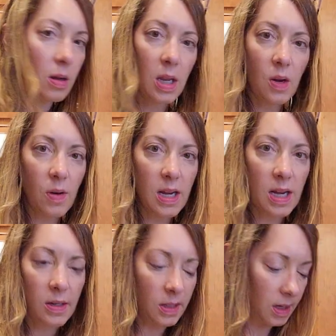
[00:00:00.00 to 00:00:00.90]

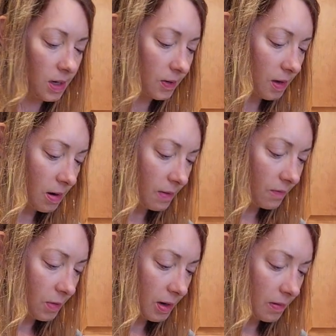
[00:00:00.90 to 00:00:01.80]
ingredient is olive
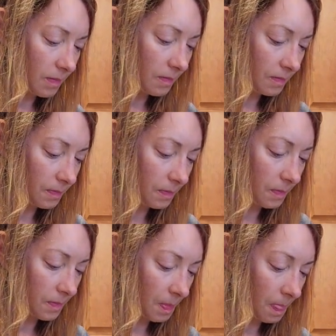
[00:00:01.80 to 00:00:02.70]
oil.
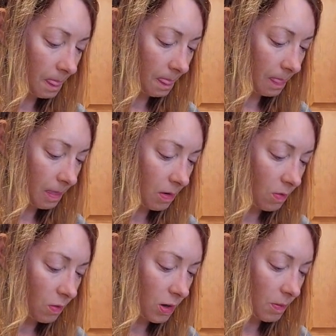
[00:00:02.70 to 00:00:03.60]

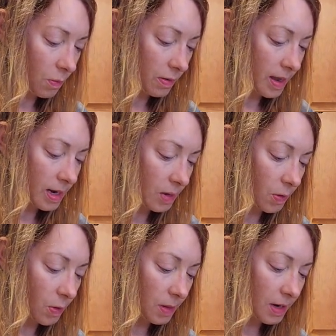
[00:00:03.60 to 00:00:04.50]
We're going to pour that in.
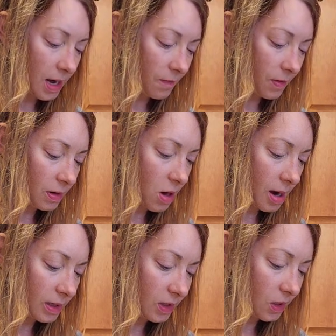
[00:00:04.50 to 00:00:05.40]
We want to be careful
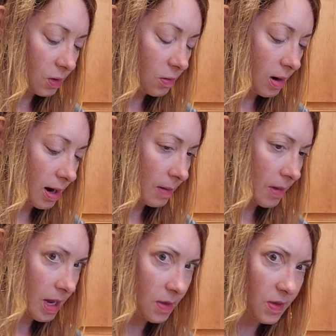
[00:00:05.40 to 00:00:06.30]
not to
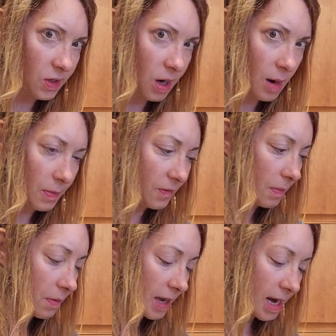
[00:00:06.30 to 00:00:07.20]
hit the top of the
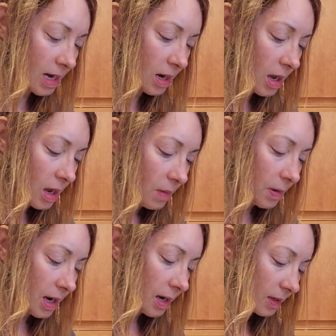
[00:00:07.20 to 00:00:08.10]
blade
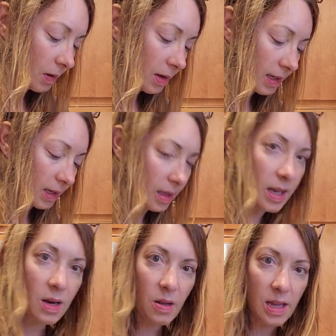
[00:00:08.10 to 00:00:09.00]
because there is a
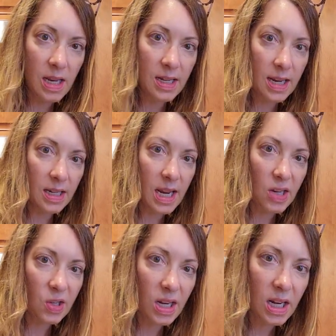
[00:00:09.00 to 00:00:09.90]
little
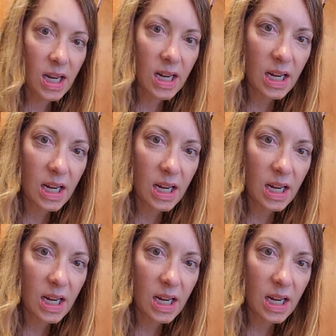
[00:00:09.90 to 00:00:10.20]
indentation in